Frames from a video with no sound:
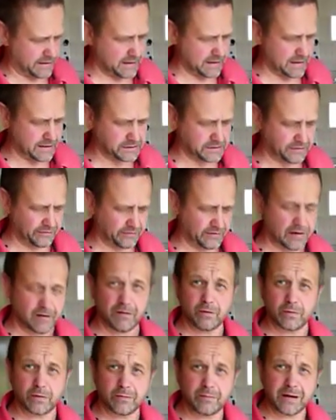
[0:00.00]
here, a
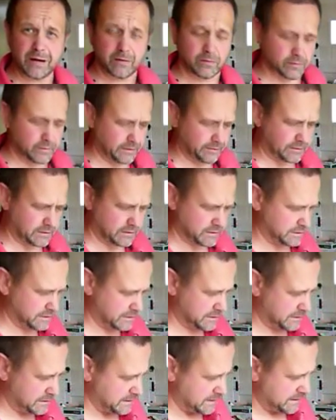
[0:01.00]
fair old amount we've got,
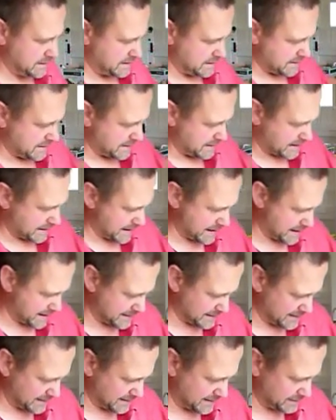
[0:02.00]

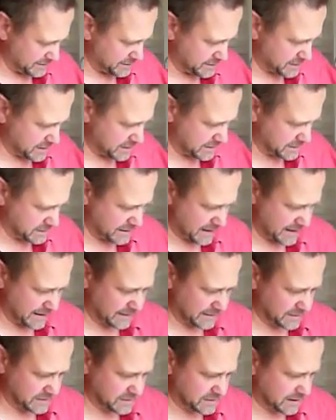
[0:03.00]
and just going to
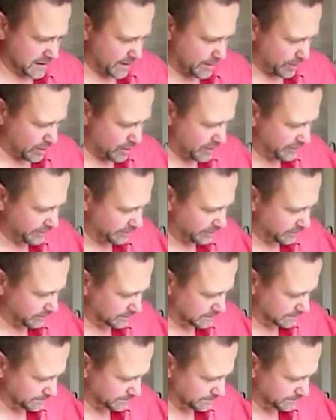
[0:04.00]
take the scum off.